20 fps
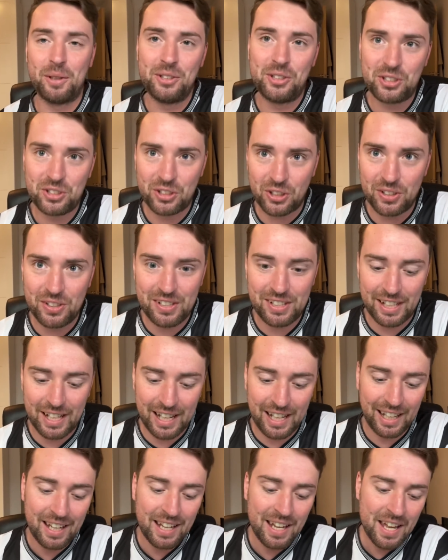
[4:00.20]

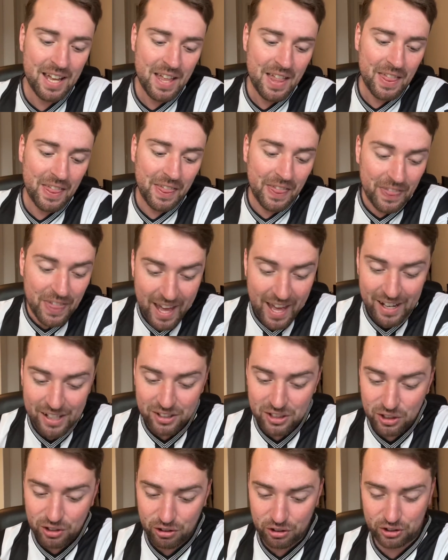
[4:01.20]
Sunday, then
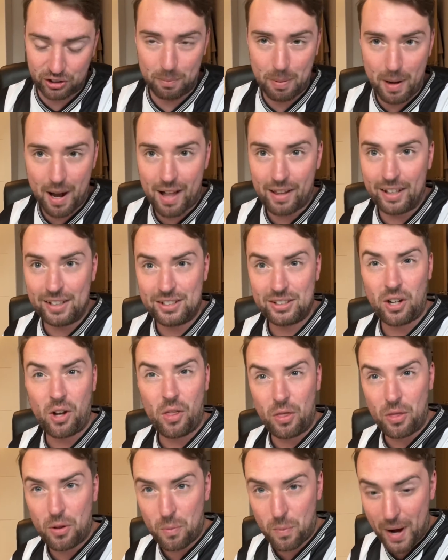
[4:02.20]
it's Crystal Palace
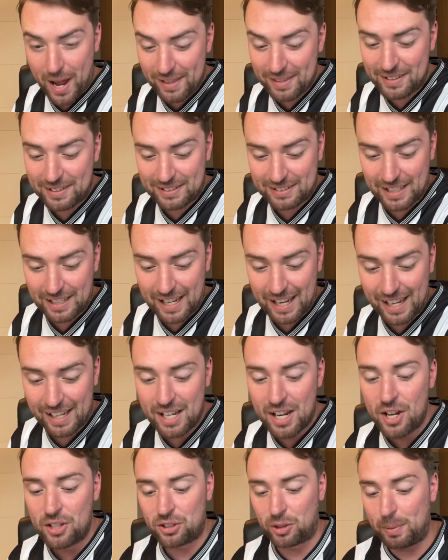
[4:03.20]
on the Wednesday.
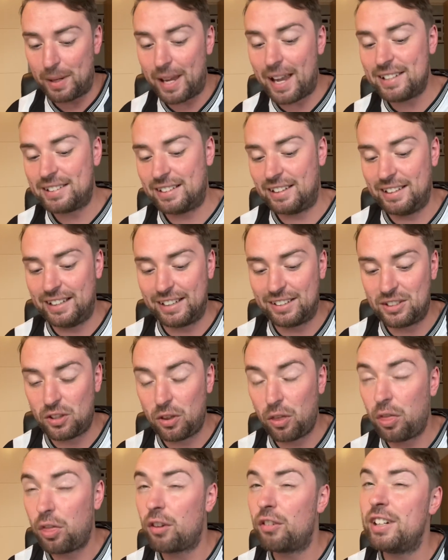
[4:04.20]
So basically it's
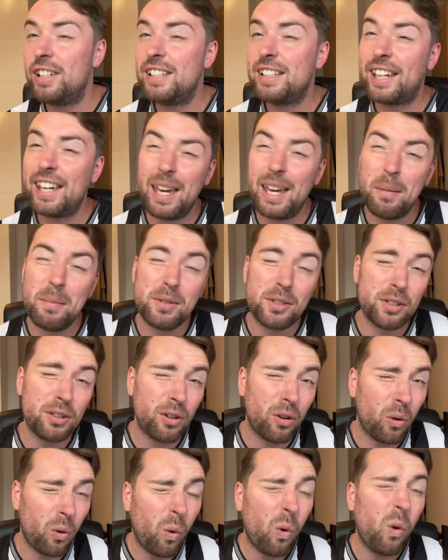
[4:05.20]
3 games in
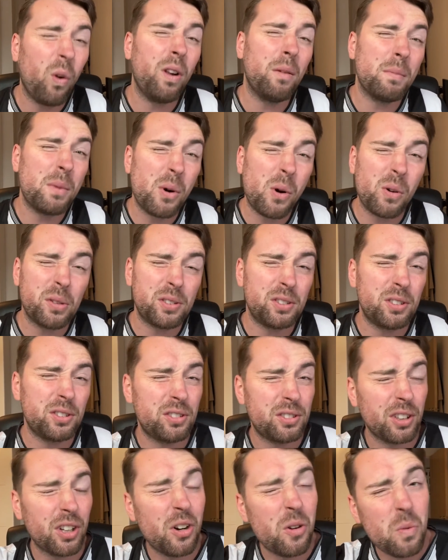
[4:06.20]

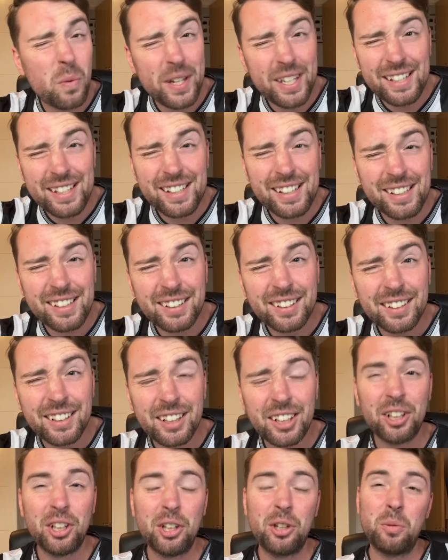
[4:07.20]
almost a week.
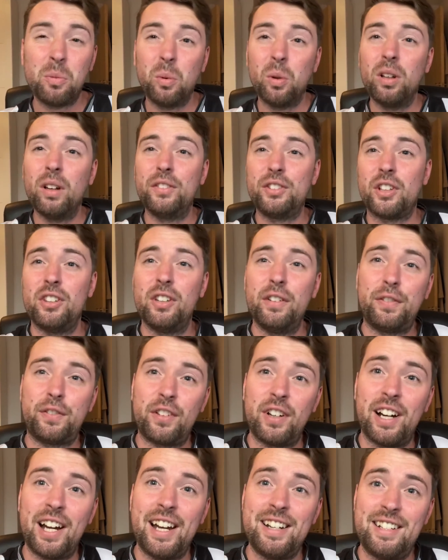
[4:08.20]
Wolves on the
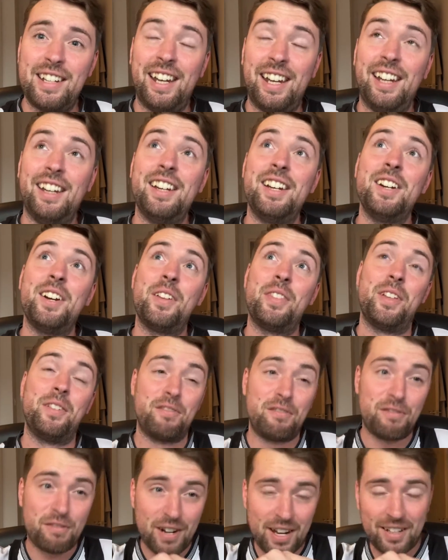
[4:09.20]
Friday,
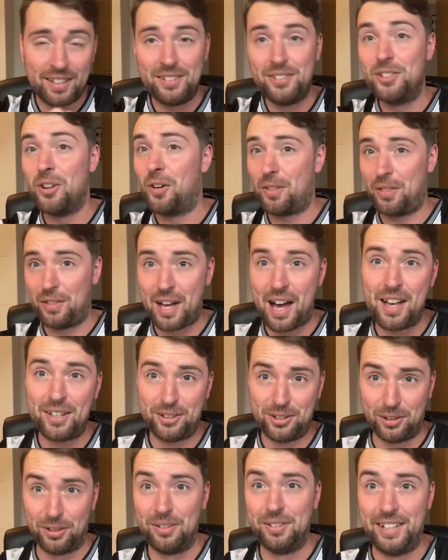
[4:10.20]
then right, not that
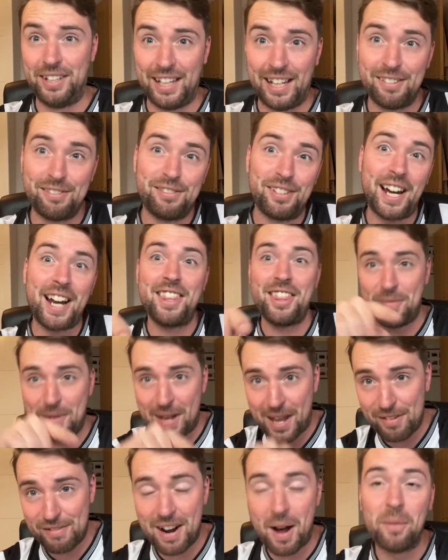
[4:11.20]
Sunday, right the
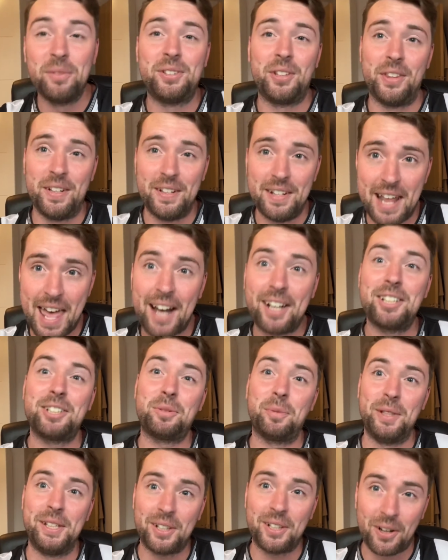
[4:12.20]
way around to the next
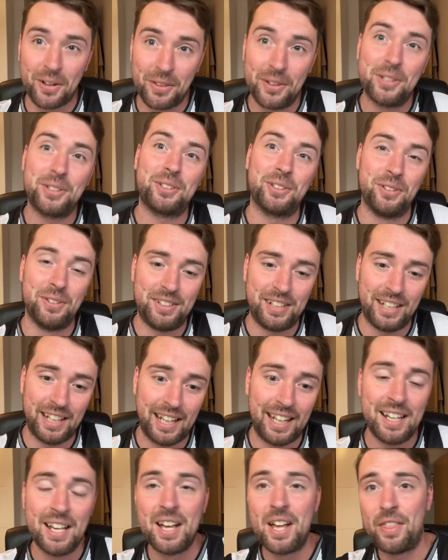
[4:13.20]
week on the
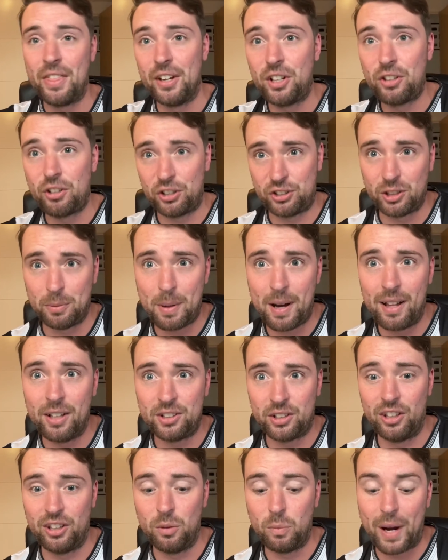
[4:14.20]
Sunday, then Crystal
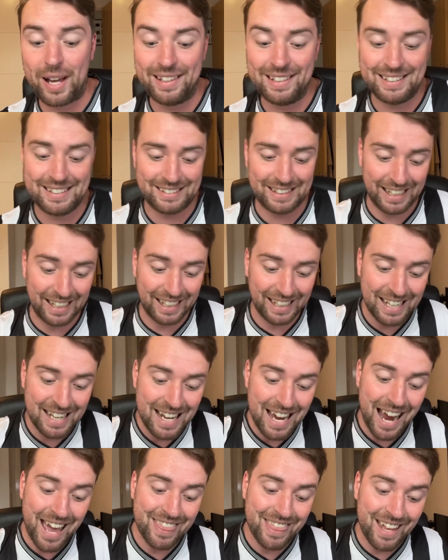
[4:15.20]
Palace on the Wednesday,
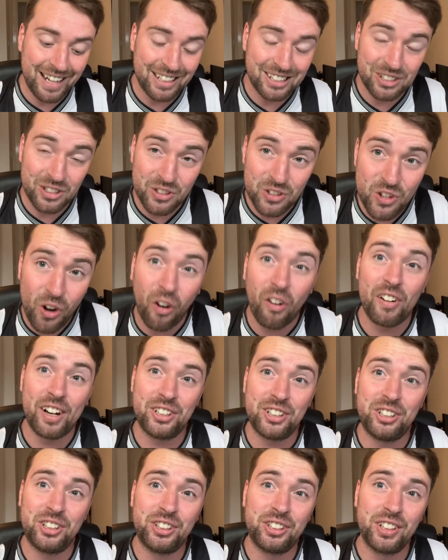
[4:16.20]
and then it's
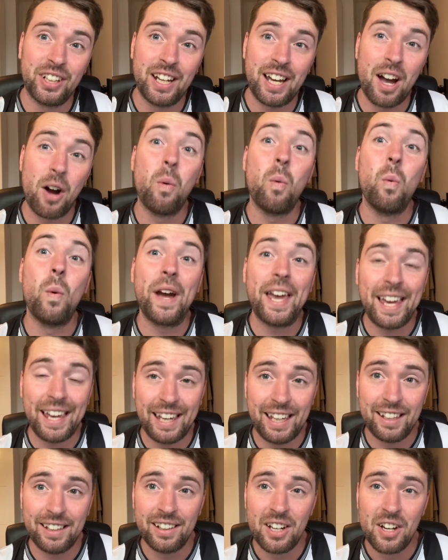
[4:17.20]
Norwich
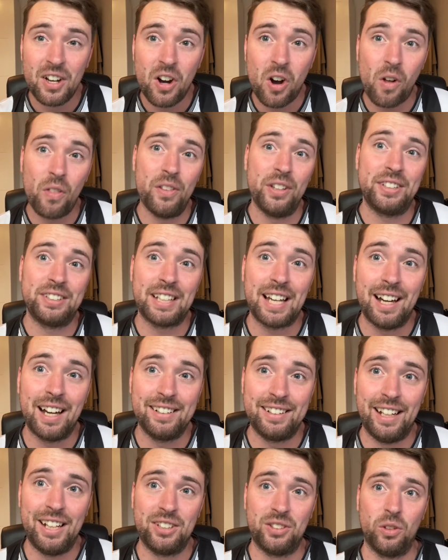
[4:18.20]
away on the
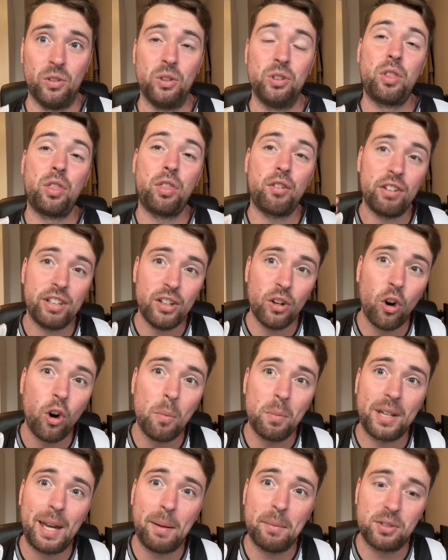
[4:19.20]
Saturday. So those 3
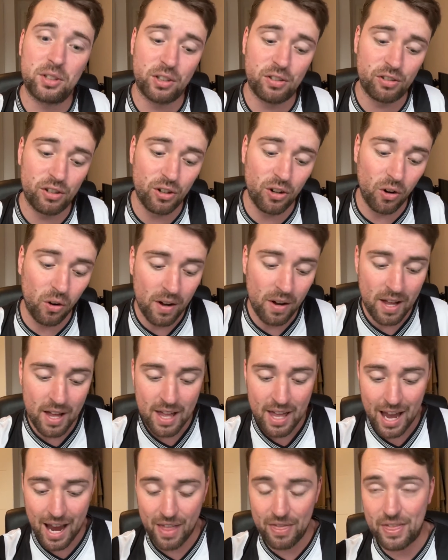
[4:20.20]
home games in a row,
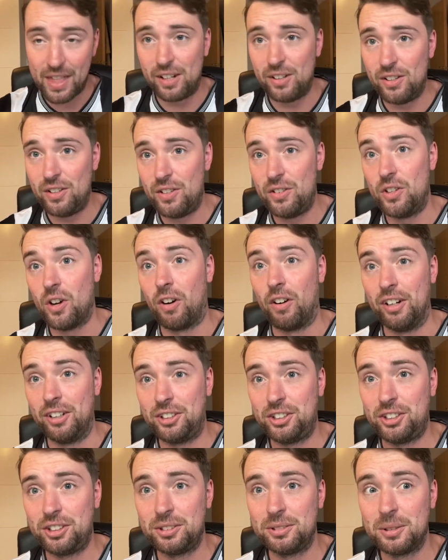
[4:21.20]
and then
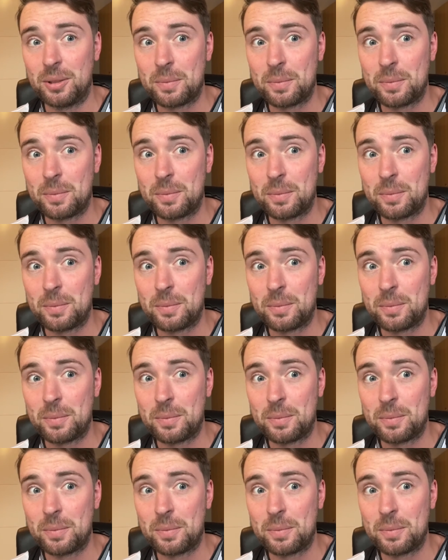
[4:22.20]
Norwich.